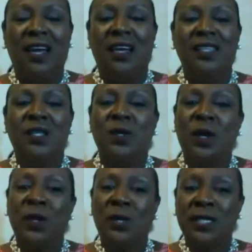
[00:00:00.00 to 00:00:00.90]
So not
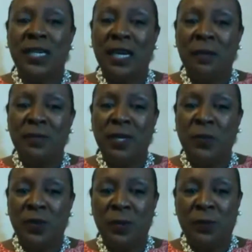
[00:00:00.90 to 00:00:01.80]
only did I update
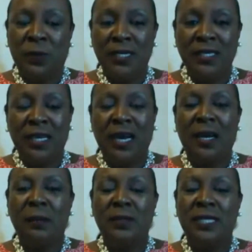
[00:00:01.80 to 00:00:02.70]
WordPress, I
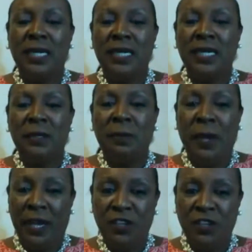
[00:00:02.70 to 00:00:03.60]
updated
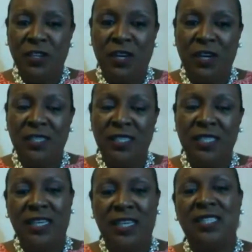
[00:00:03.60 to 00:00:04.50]
Patreon today
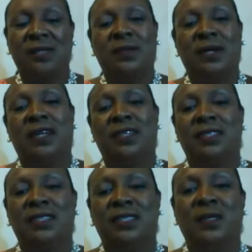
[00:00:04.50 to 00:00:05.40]
as well.
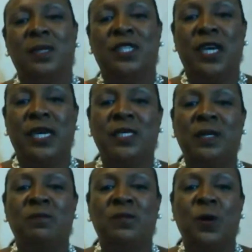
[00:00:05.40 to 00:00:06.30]
So I changed some
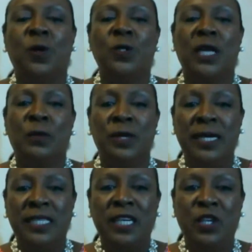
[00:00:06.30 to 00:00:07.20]
photos. I released a
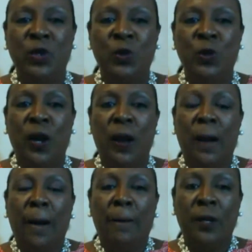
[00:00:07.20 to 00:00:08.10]
new
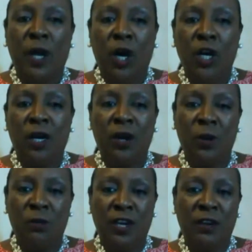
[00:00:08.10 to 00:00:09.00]
blog over
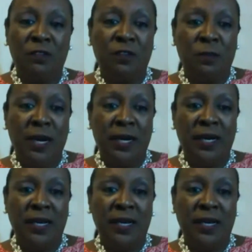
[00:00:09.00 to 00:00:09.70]
there for my